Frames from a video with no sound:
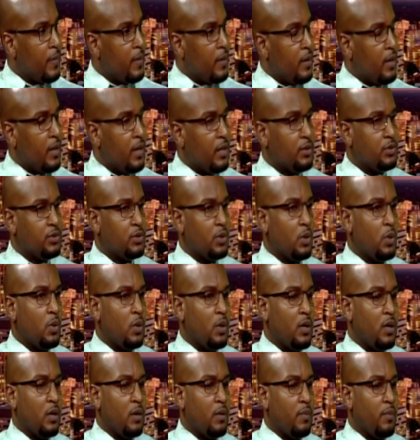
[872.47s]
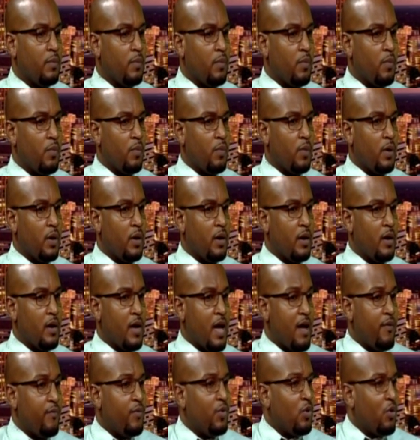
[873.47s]
And so I
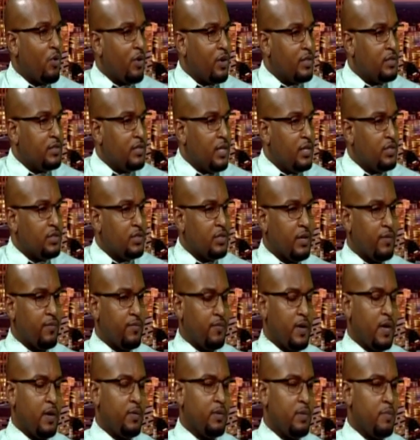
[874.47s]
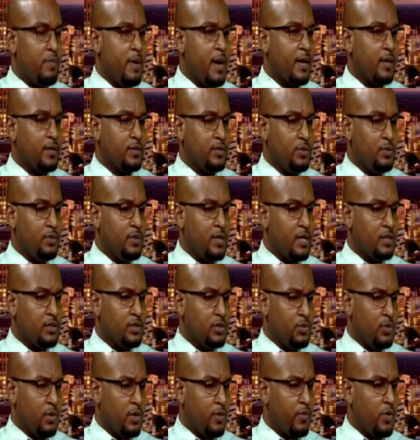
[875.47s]
have an organization I founded back in
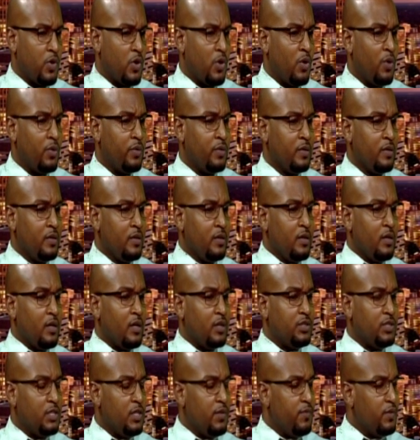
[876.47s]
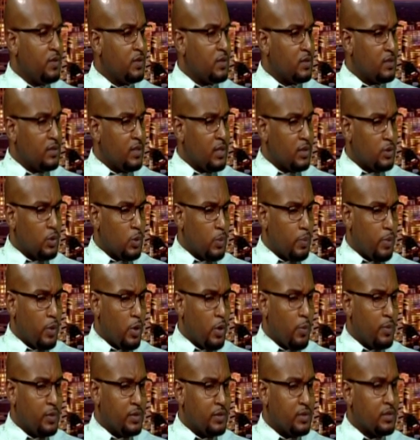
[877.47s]
2012 called Achieving Success on
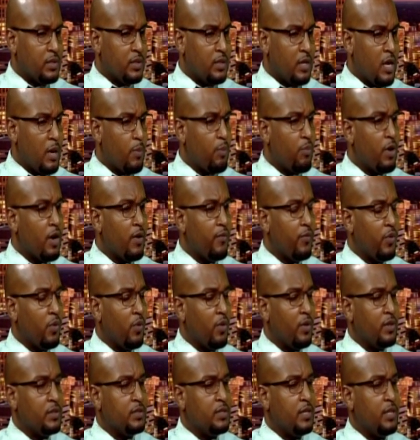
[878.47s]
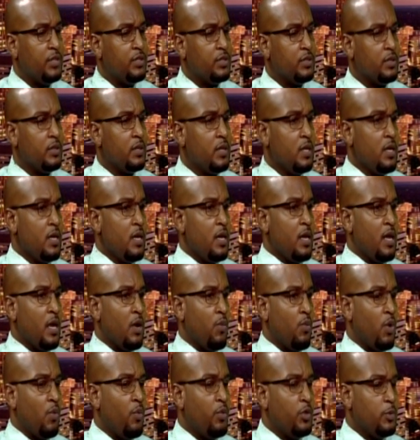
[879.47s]
Purpose. It's a nonprofit organization, and
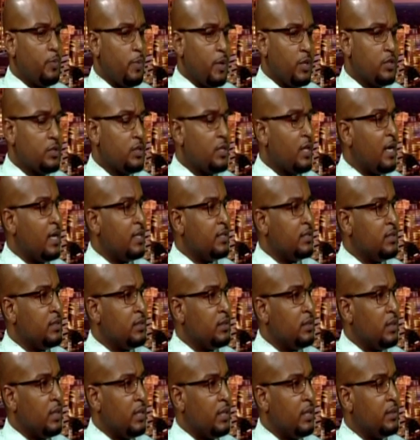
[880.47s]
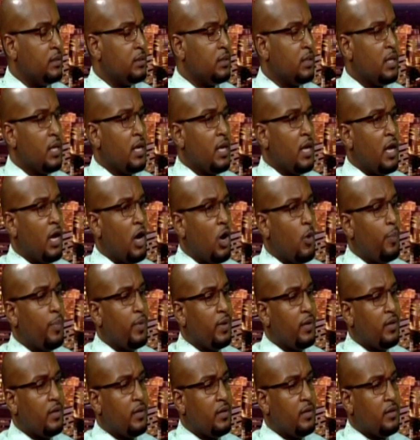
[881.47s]
what we specialize in is
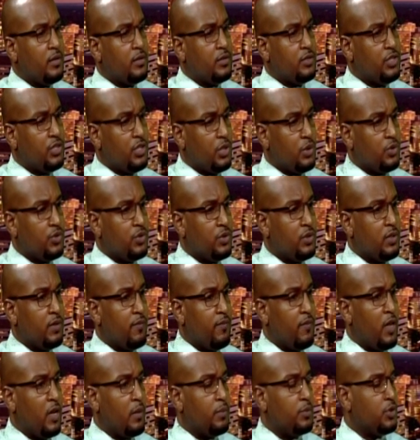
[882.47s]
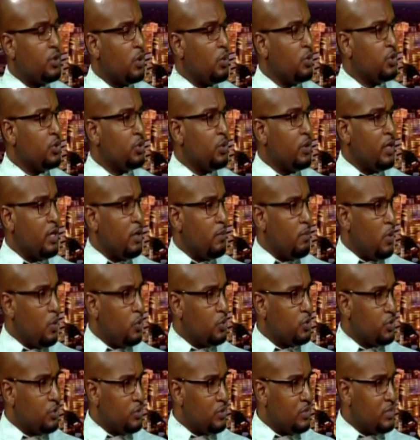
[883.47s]
helping children develop social and
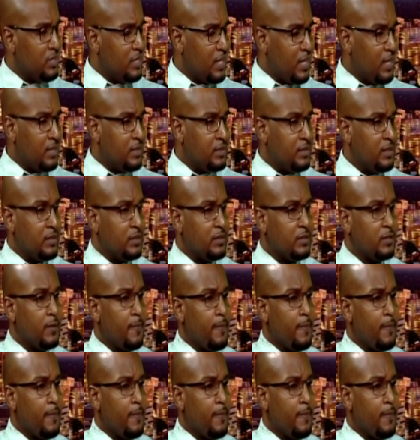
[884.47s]
emotional intelligence.